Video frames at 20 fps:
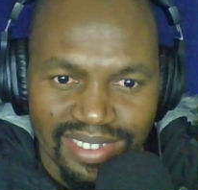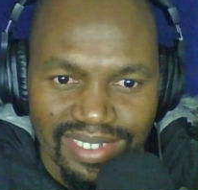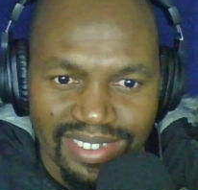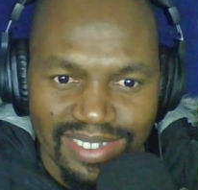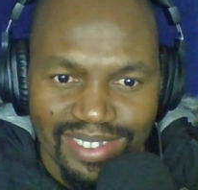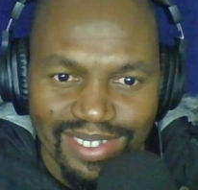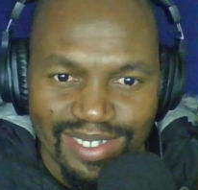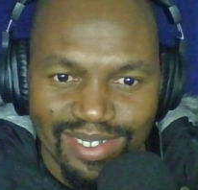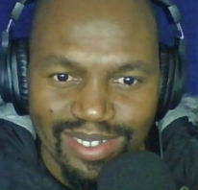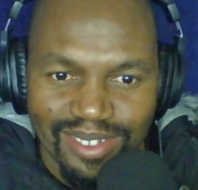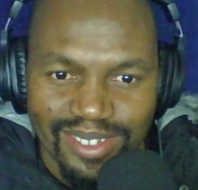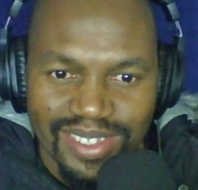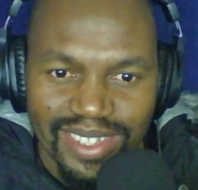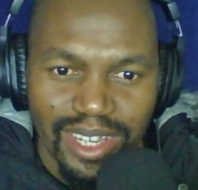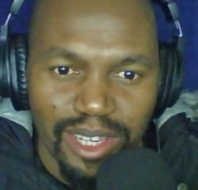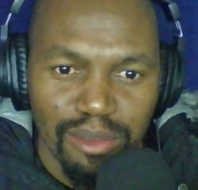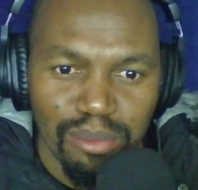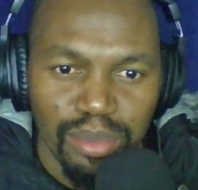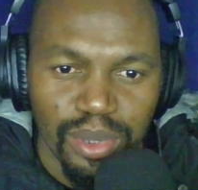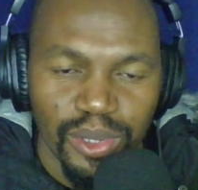This looks
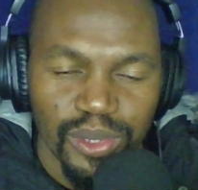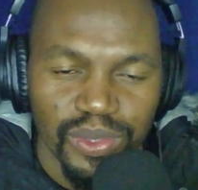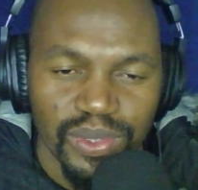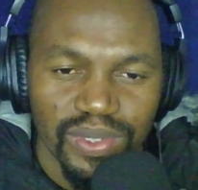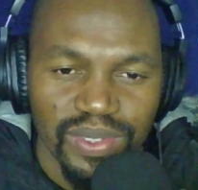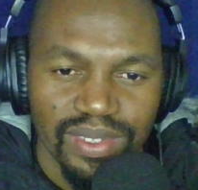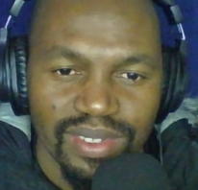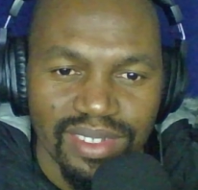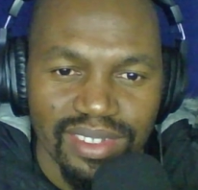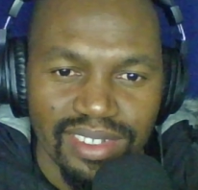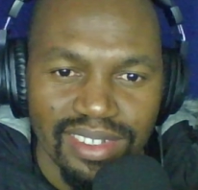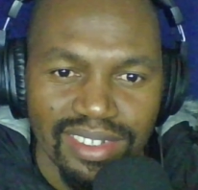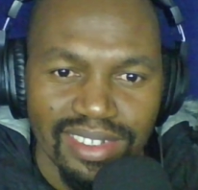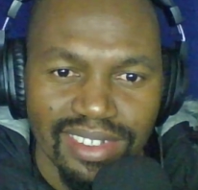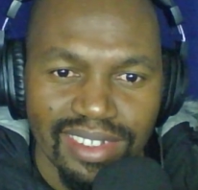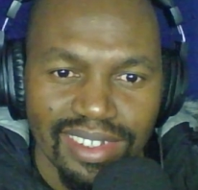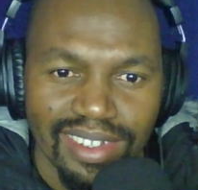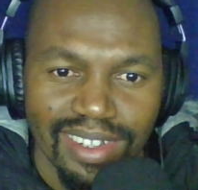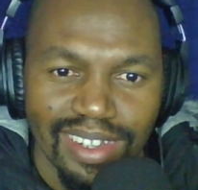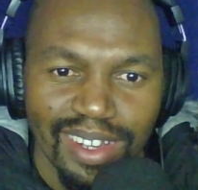like a purse.
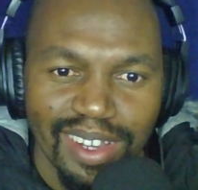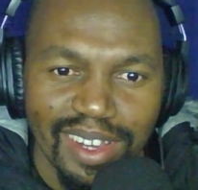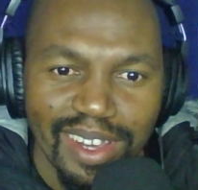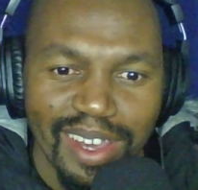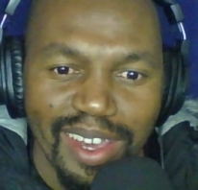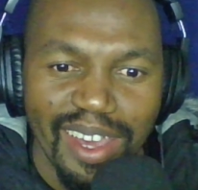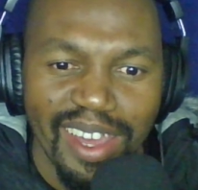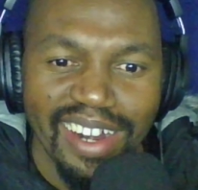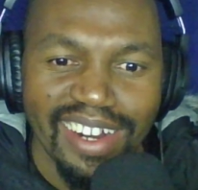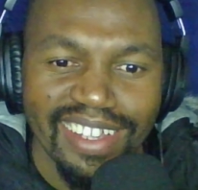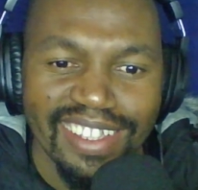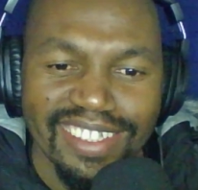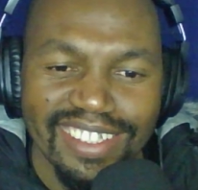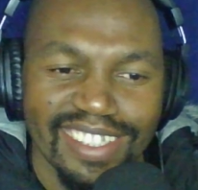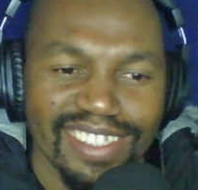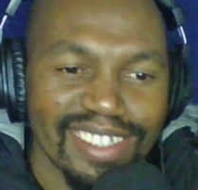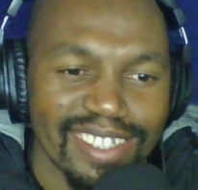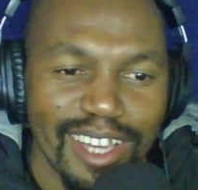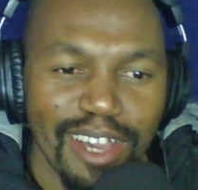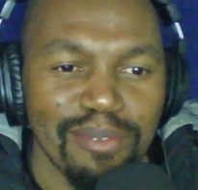And he
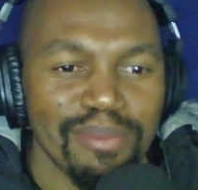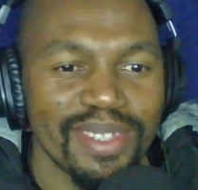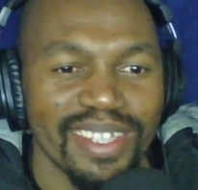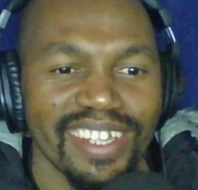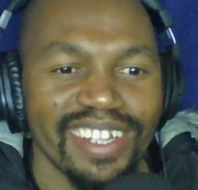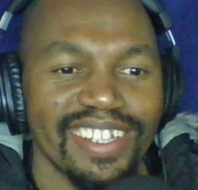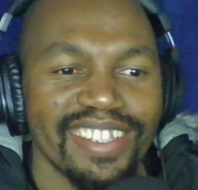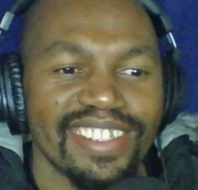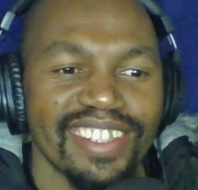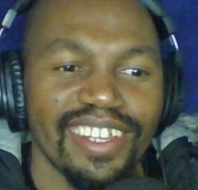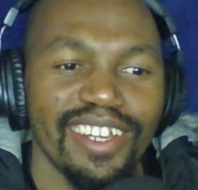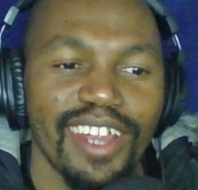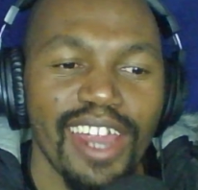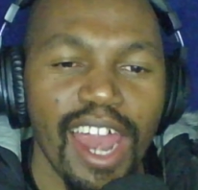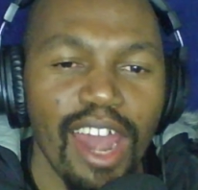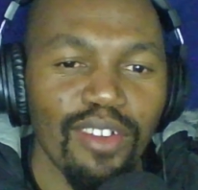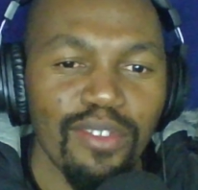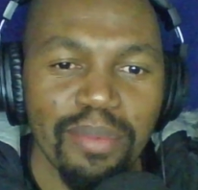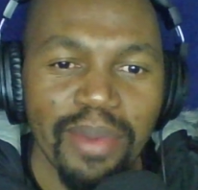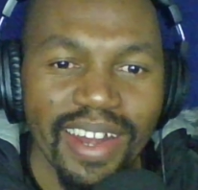just comes in and says,
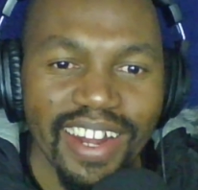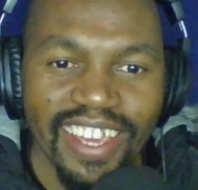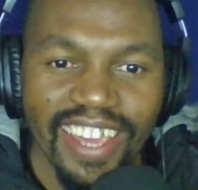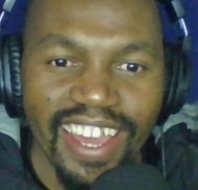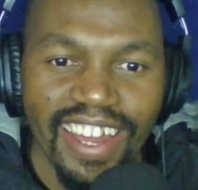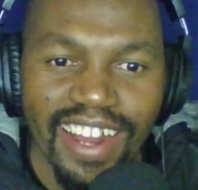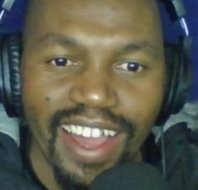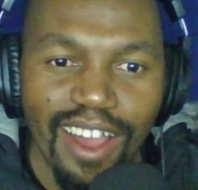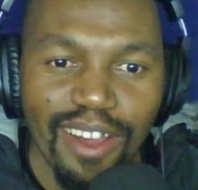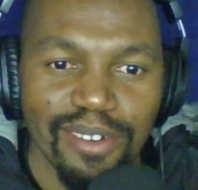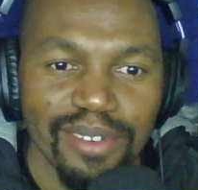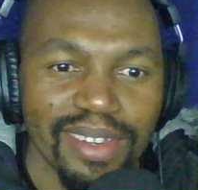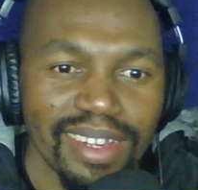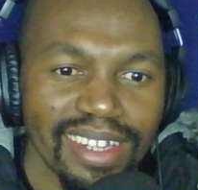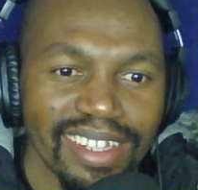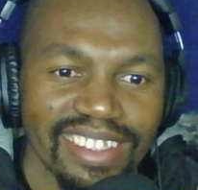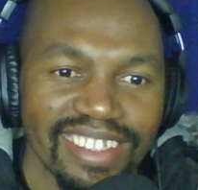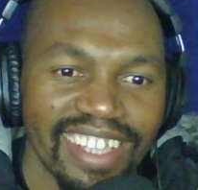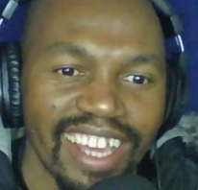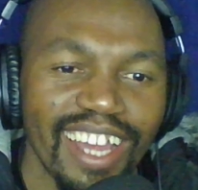Everybody get down!
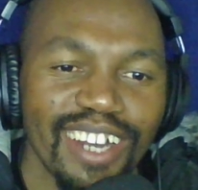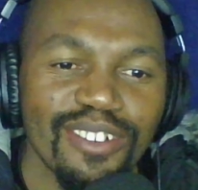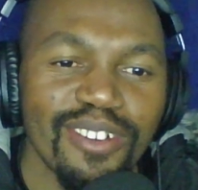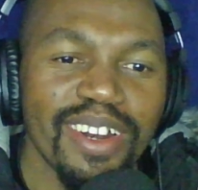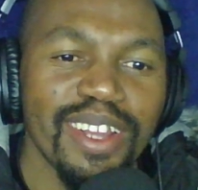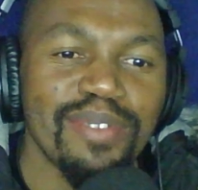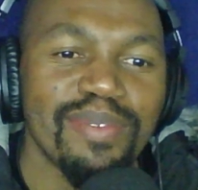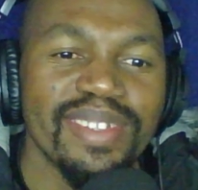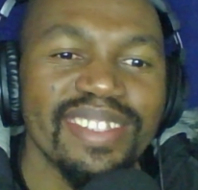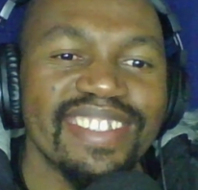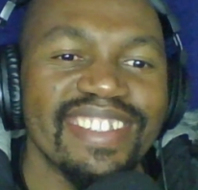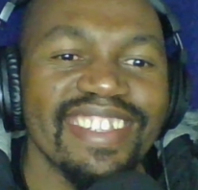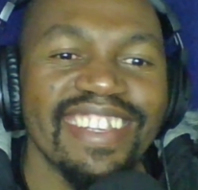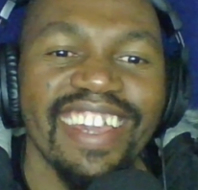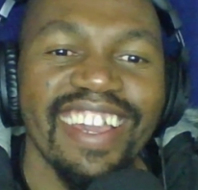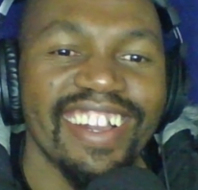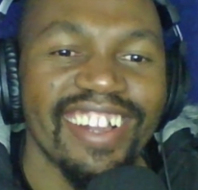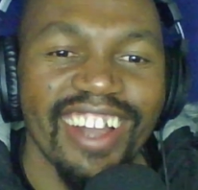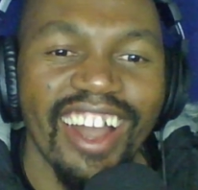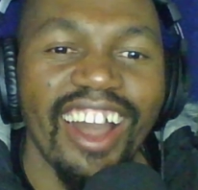They're not even seeing
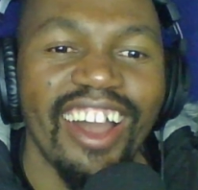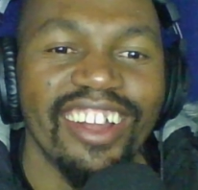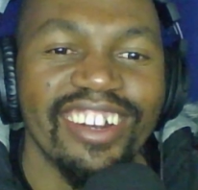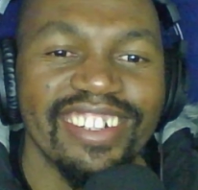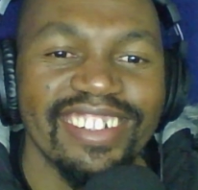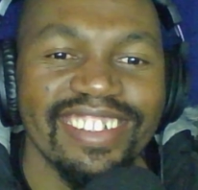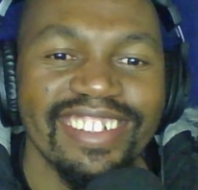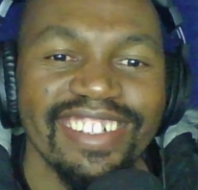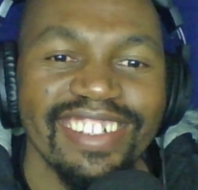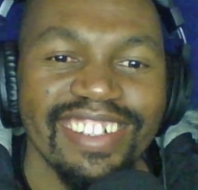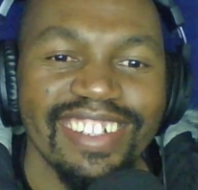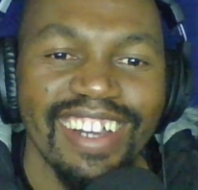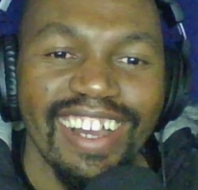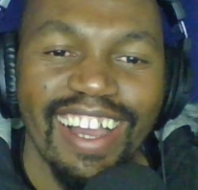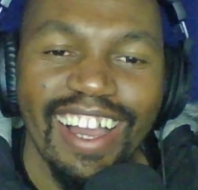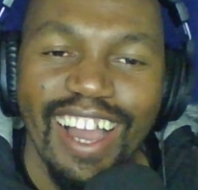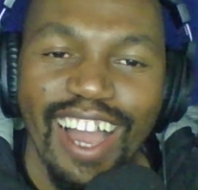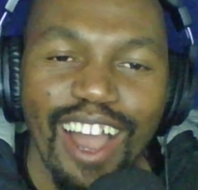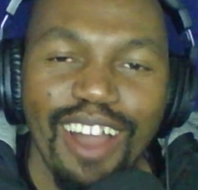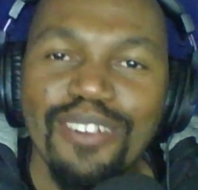a gun.
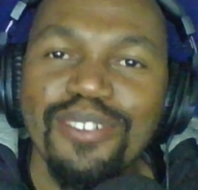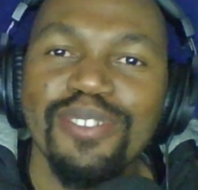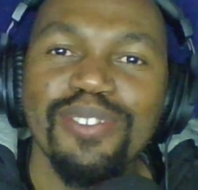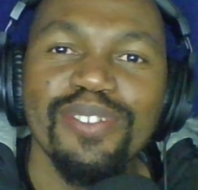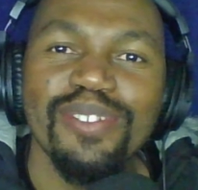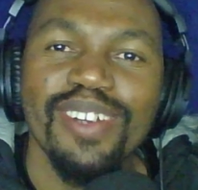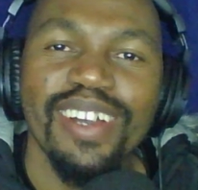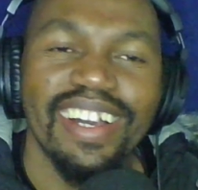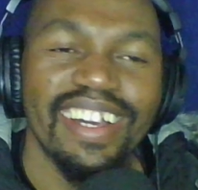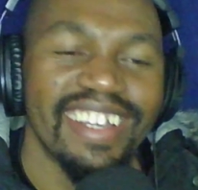How do you.